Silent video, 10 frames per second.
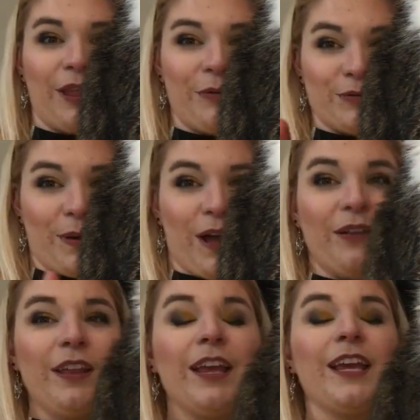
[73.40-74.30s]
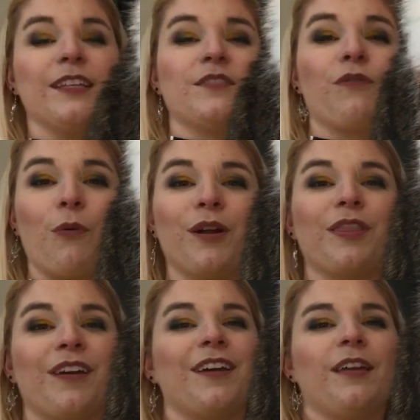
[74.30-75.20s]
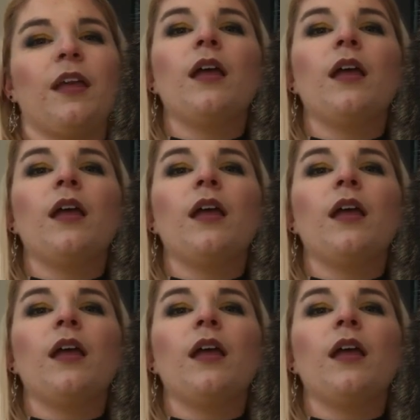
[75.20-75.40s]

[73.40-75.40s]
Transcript: below as well. It's for the